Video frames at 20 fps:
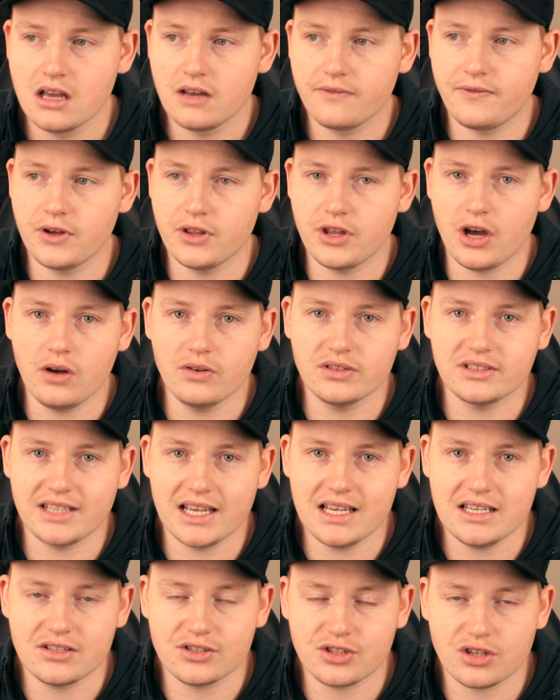For the whole
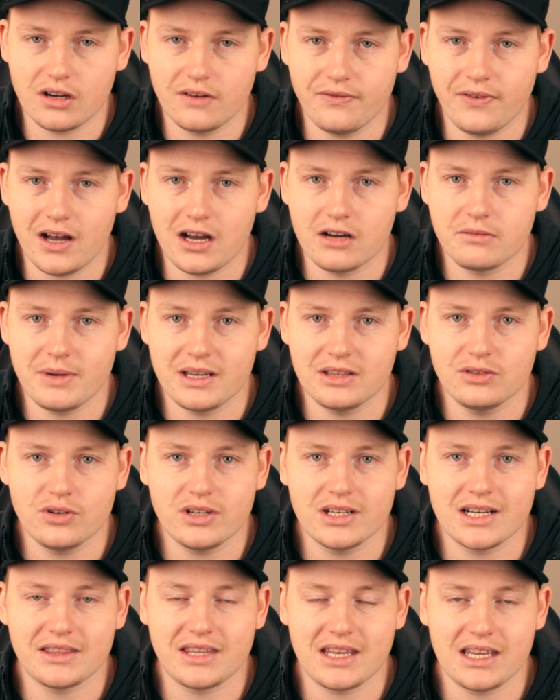season so far, I've been
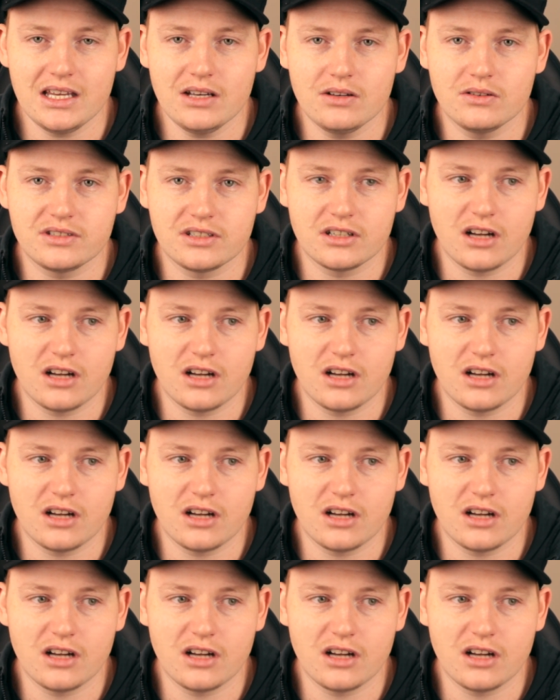looking at the Eels